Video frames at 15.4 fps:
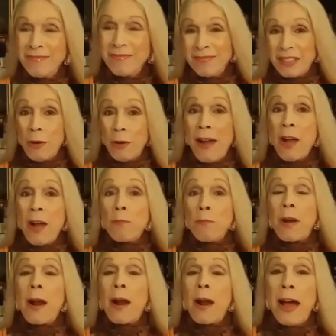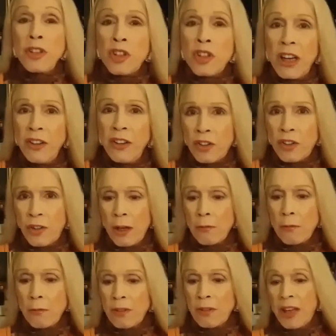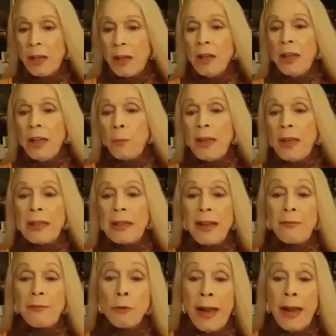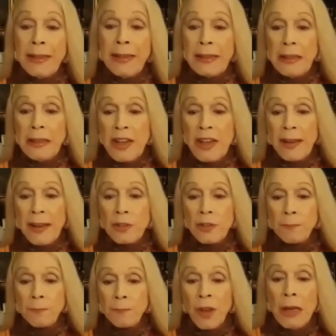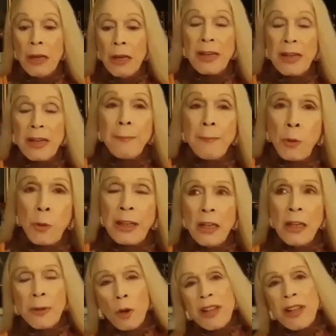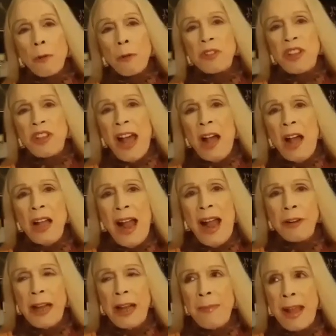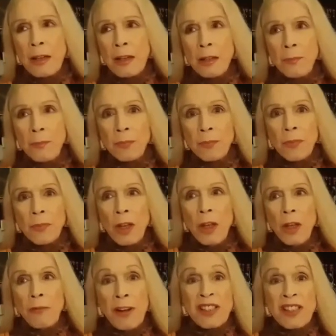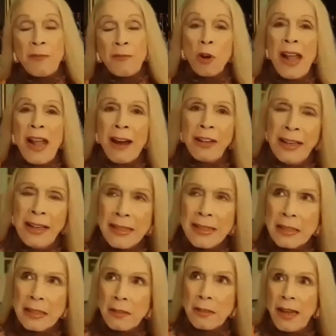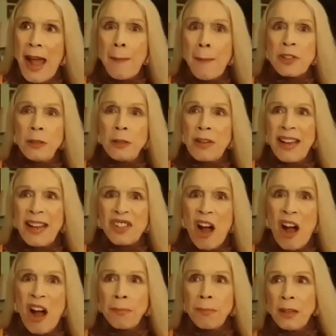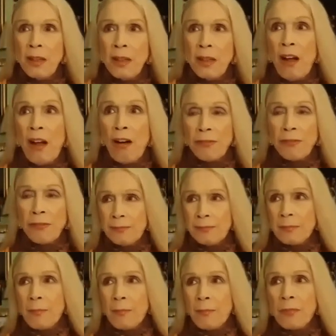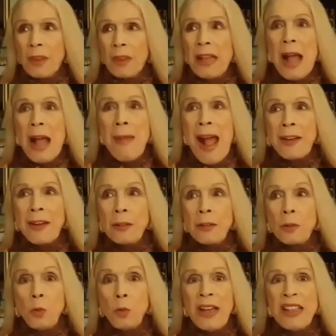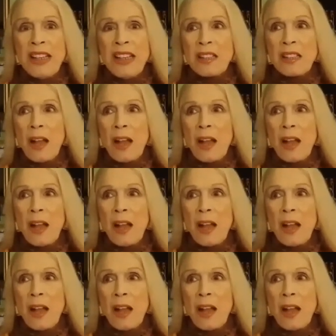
So I've now plunged into the whole thing in a way that I never really did intend to. But I'm doing it because how dare Harry and Meghan? First of all, Harry is the absolute example of a man who is,